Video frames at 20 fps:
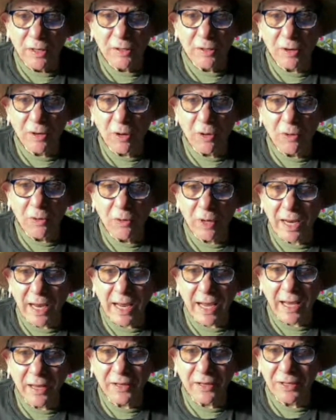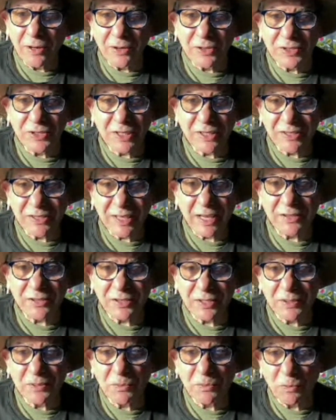Success
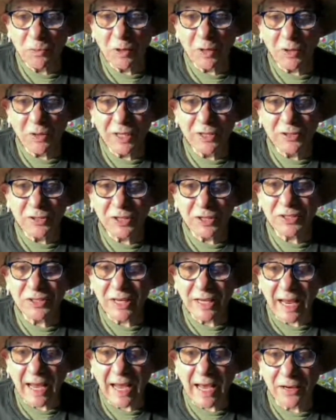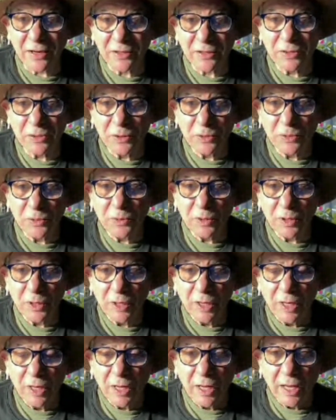is really just an attitude.
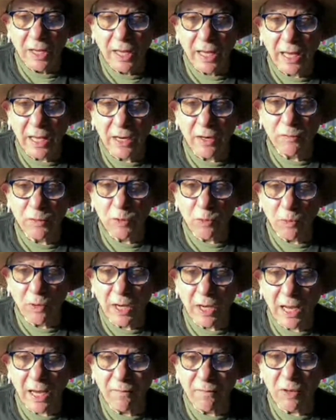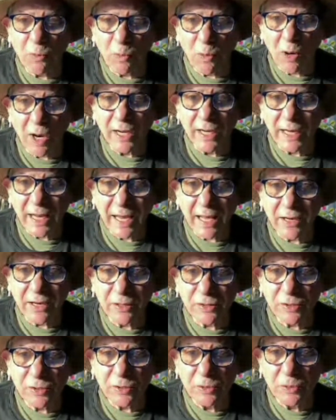And if you have the right
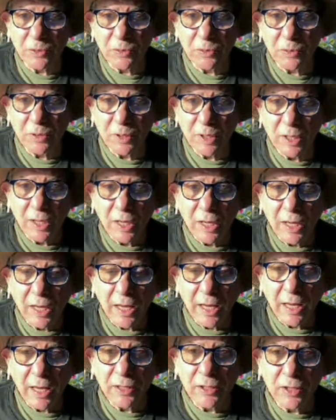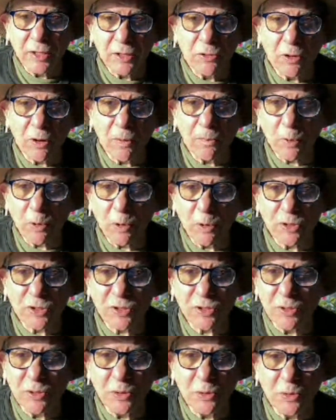attitude and you're a
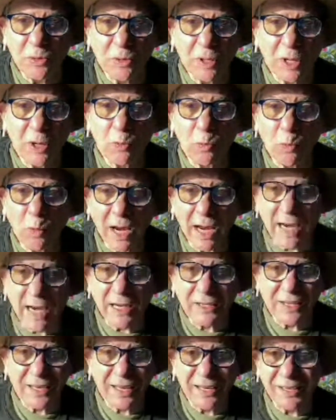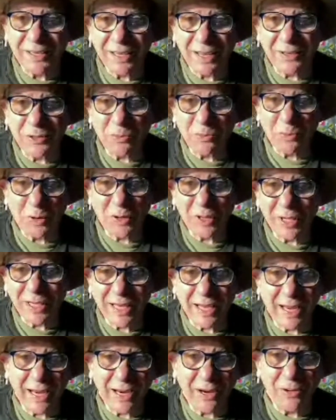person who can wait and doesn't really
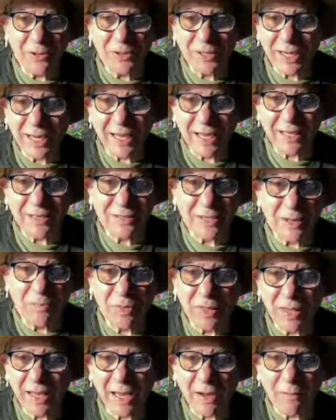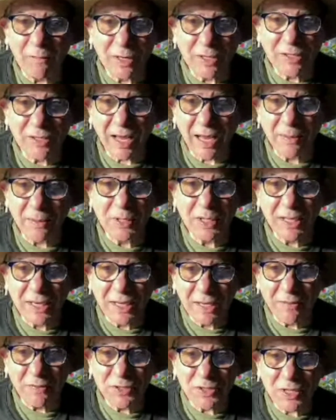care to get something every time you
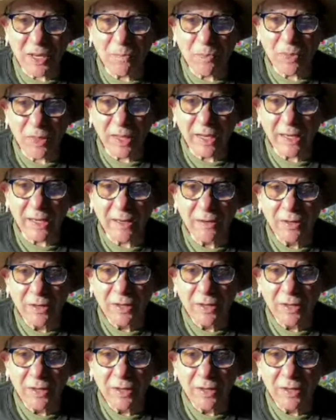give something,